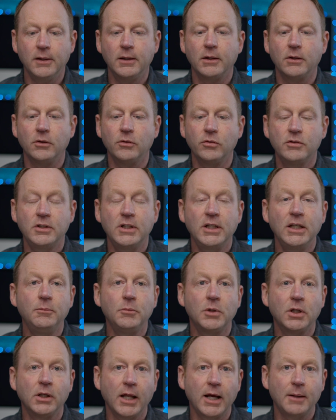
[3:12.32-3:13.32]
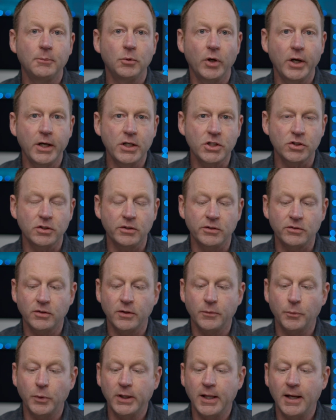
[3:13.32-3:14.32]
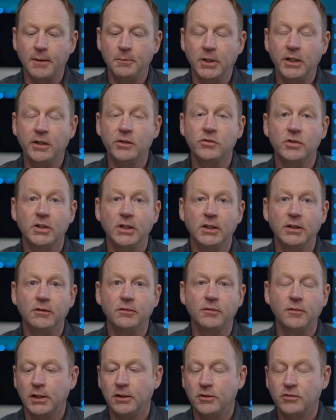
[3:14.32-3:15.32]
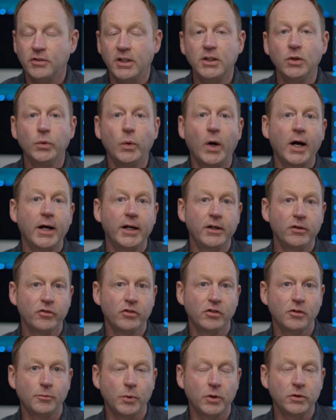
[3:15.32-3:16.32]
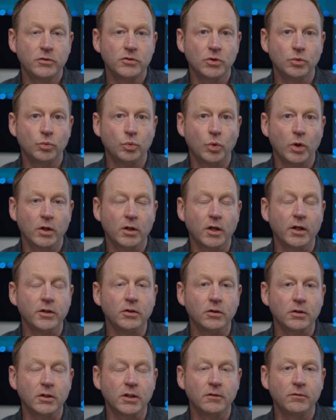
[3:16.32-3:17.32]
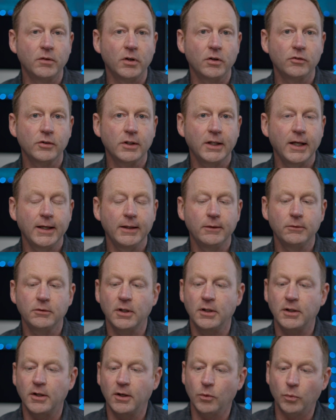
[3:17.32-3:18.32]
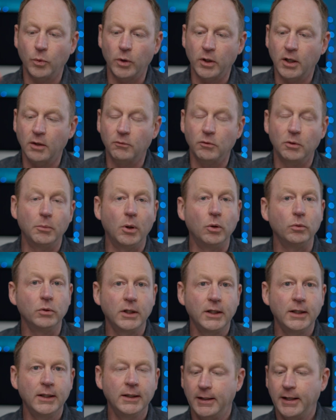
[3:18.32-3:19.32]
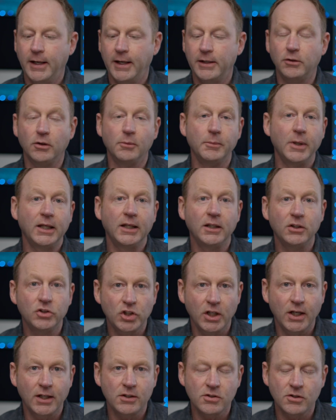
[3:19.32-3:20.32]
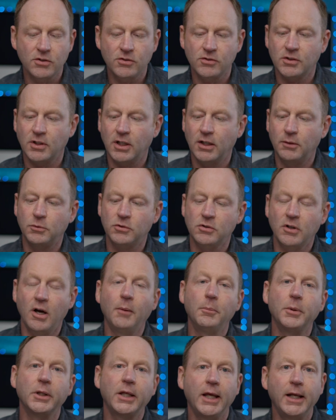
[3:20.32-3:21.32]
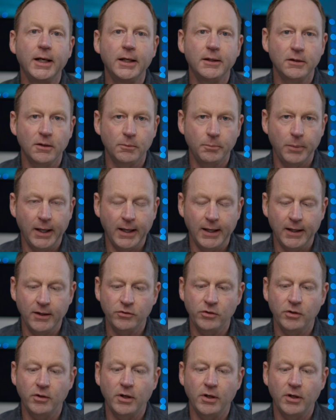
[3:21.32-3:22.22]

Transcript: There's team collaboration. So what that means, if, say, you hire someone to work on your ClickFunnels account and they're working remotely and you're making changes, it was complicated in the past.